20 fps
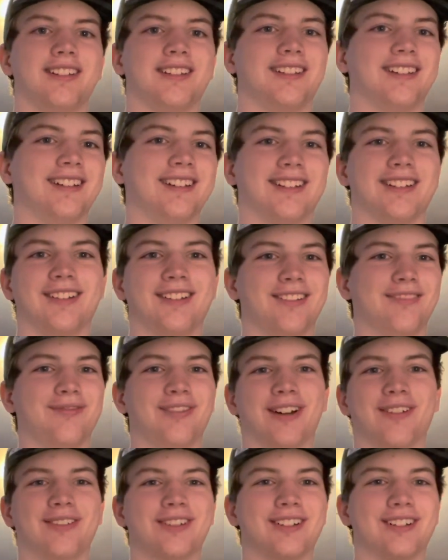
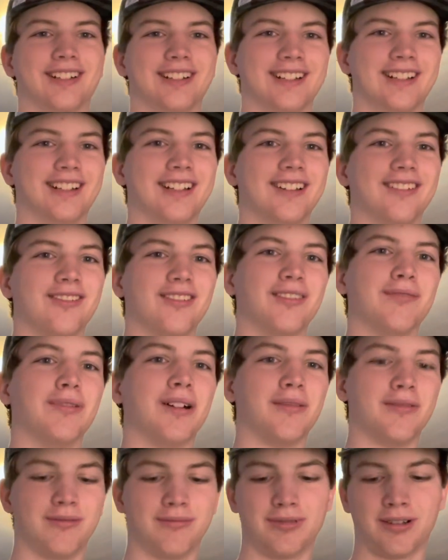Puppetry, well,
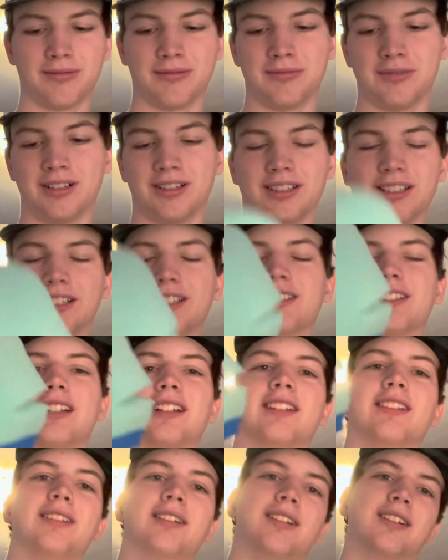puppet building is
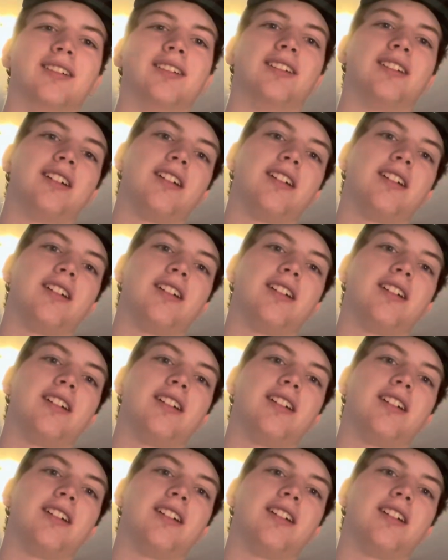not the